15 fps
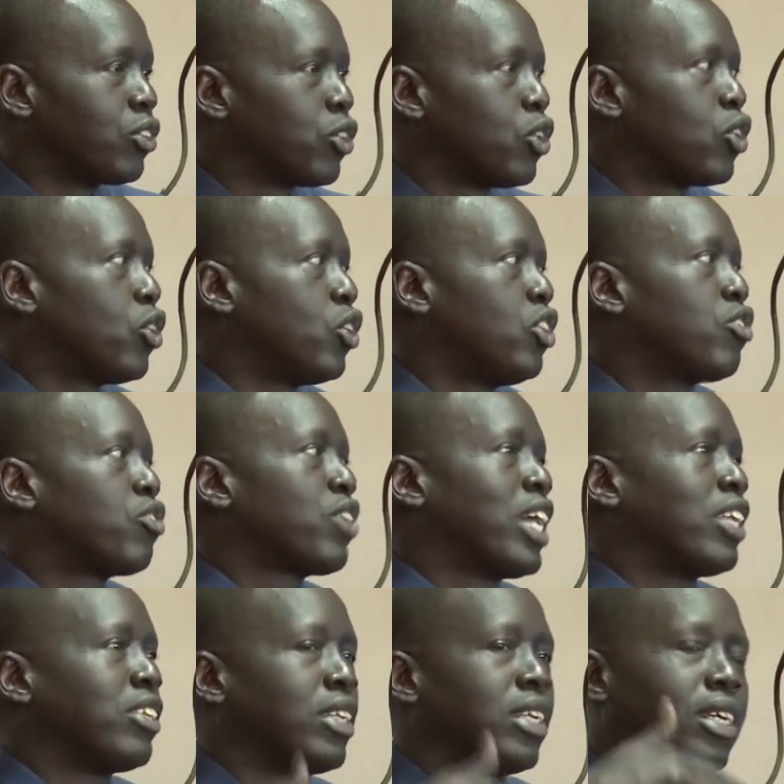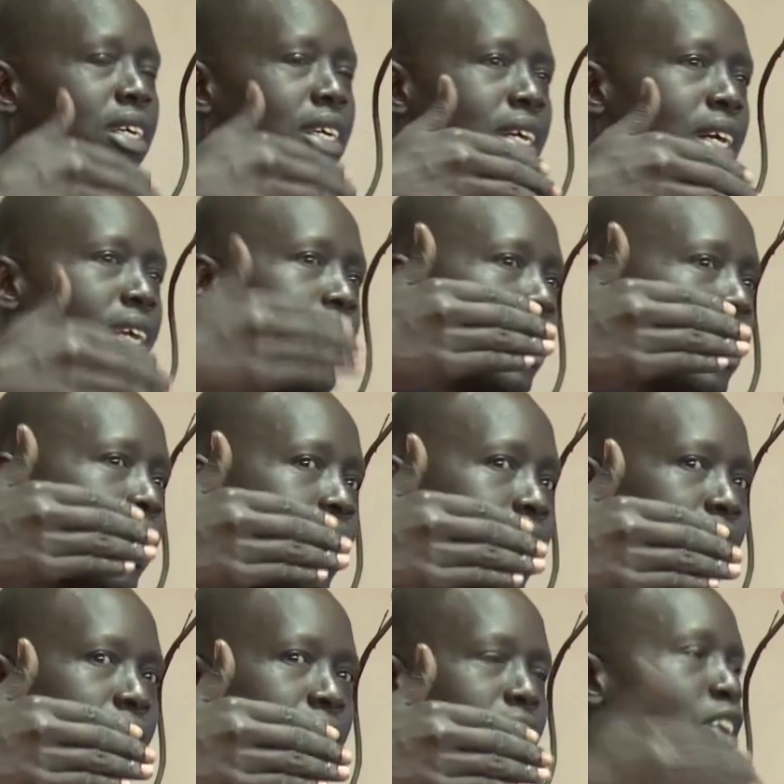so-called
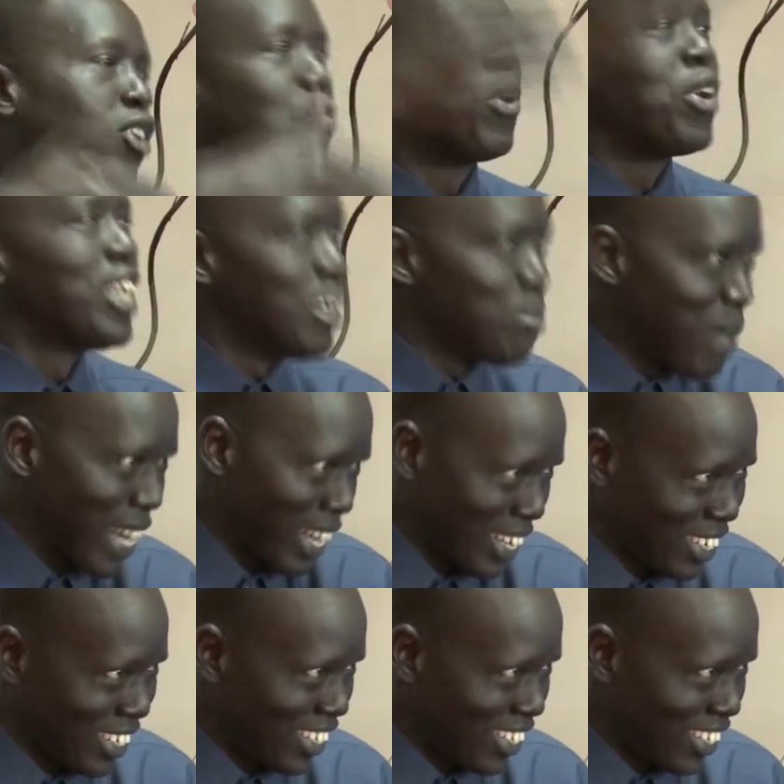correspondent bank.